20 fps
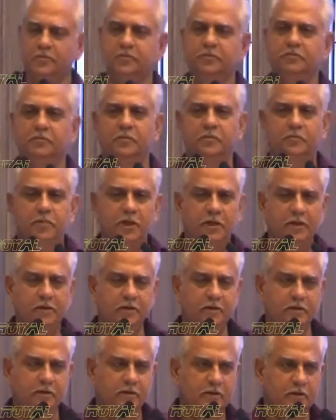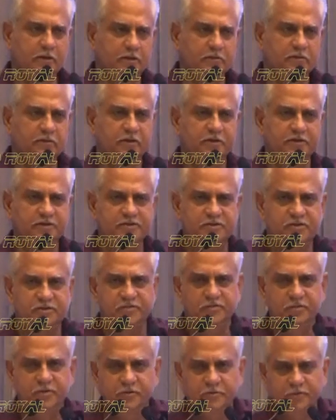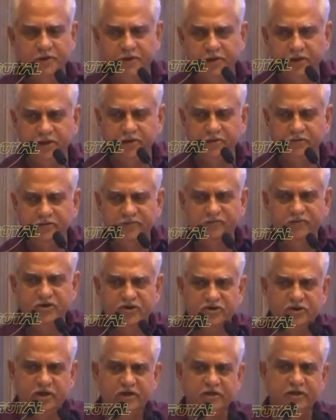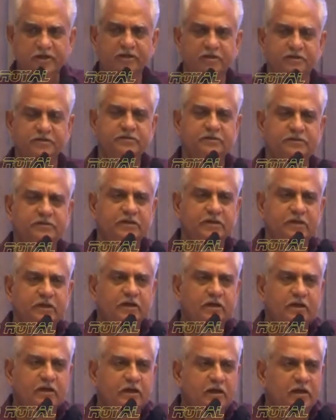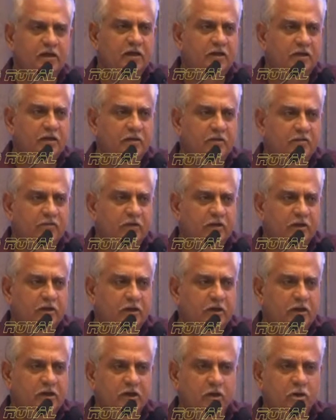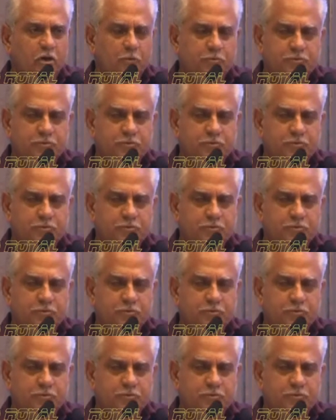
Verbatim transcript: mm, blood that is bringing fresh ideas. Uh, an